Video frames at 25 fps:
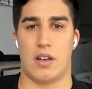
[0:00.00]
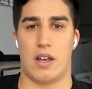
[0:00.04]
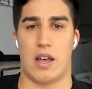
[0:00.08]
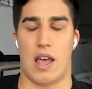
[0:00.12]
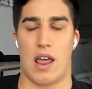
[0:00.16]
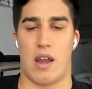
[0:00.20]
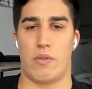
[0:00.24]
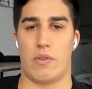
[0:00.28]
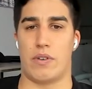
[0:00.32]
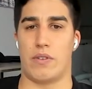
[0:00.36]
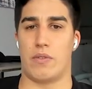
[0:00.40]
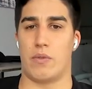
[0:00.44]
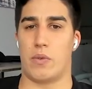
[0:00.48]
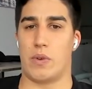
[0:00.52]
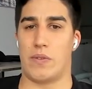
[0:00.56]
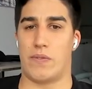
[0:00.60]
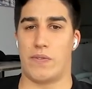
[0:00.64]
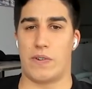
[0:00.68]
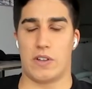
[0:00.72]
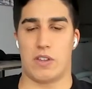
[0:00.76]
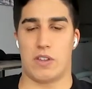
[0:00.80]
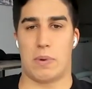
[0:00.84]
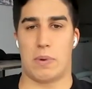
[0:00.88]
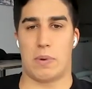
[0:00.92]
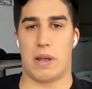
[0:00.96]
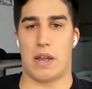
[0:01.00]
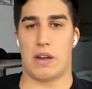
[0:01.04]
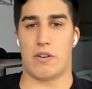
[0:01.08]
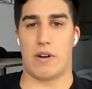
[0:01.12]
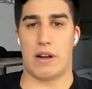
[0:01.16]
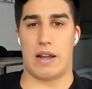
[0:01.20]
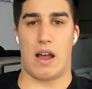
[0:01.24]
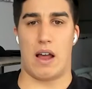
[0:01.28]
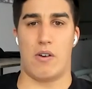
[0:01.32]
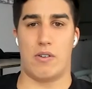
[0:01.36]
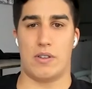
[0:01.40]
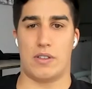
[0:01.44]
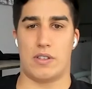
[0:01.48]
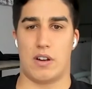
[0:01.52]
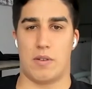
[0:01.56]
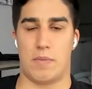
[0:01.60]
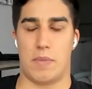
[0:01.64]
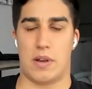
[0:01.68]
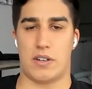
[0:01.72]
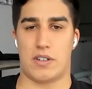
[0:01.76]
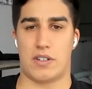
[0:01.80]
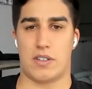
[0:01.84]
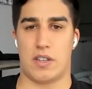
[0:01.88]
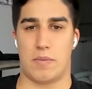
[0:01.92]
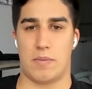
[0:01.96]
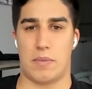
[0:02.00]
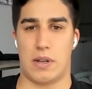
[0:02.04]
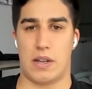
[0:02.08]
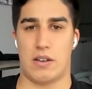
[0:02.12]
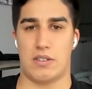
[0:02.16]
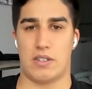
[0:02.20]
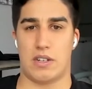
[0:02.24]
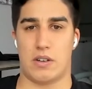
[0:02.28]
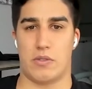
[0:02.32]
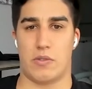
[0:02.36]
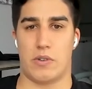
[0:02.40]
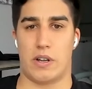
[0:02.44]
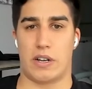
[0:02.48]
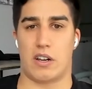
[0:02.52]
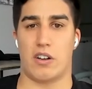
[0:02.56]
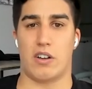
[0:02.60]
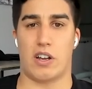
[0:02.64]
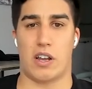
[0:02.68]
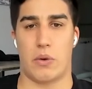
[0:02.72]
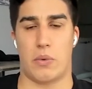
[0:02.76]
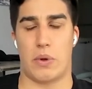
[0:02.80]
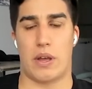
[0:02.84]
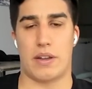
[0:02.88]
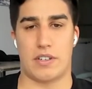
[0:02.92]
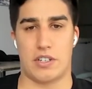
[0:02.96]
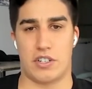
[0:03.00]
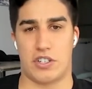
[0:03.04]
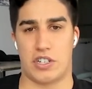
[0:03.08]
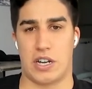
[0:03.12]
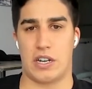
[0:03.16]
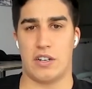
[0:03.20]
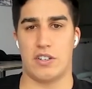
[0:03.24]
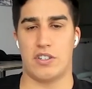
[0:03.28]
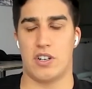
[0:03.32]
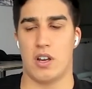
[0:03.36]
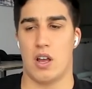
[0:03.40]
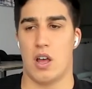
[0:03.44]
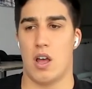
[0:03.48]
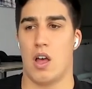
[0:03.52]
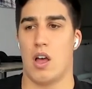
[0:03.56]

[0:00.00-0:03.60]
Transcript: And we, we feel the yeah, pain right, now with Dharmesh thumbnails and we're like, okay, we have to change.